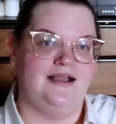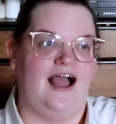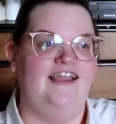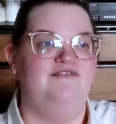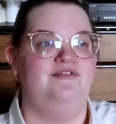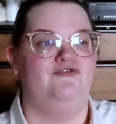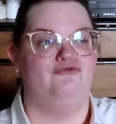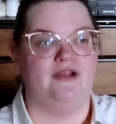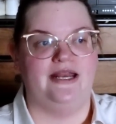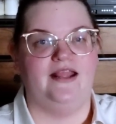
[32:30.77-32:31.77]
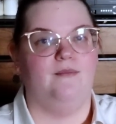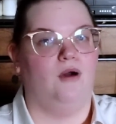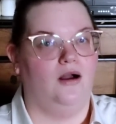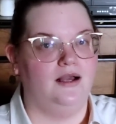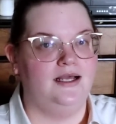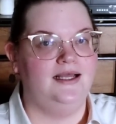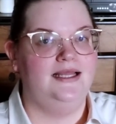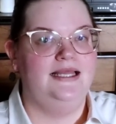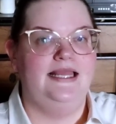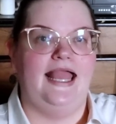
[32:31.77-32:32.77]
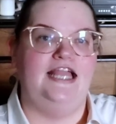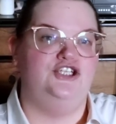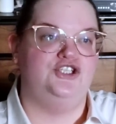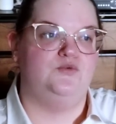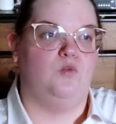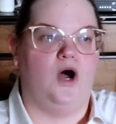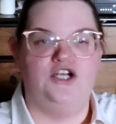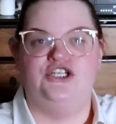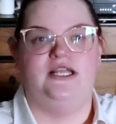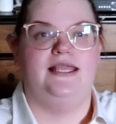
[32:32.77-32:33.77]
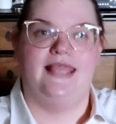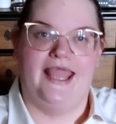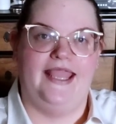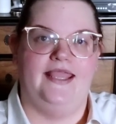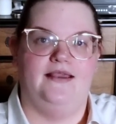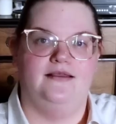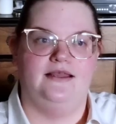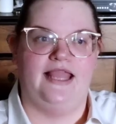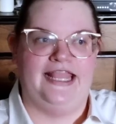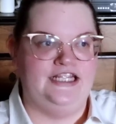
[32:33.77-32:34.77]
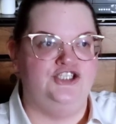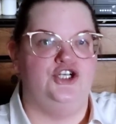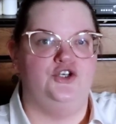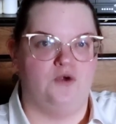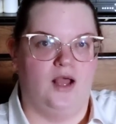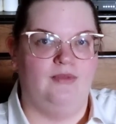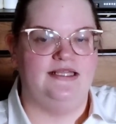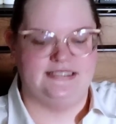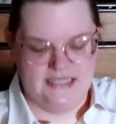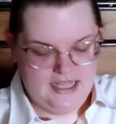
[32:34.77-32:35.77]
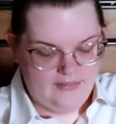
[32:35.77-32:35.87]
I have been reading manga and just watching gay Asian dramas.